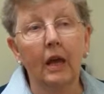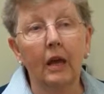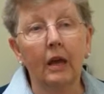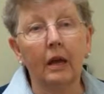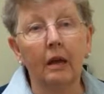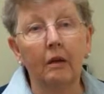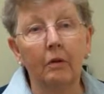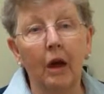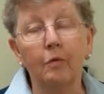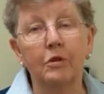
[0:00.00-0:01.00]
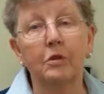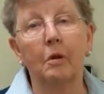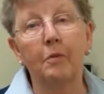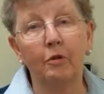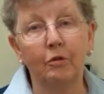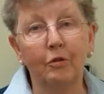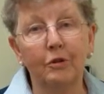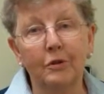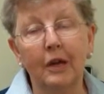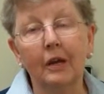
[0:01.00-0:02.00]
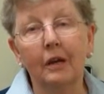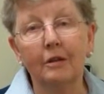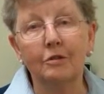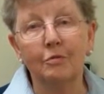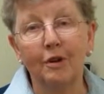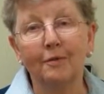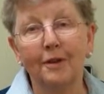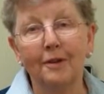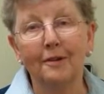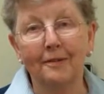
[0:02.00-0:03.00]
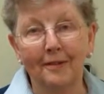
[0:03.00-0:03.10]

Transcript: uh, I wasn't about going to England to work with her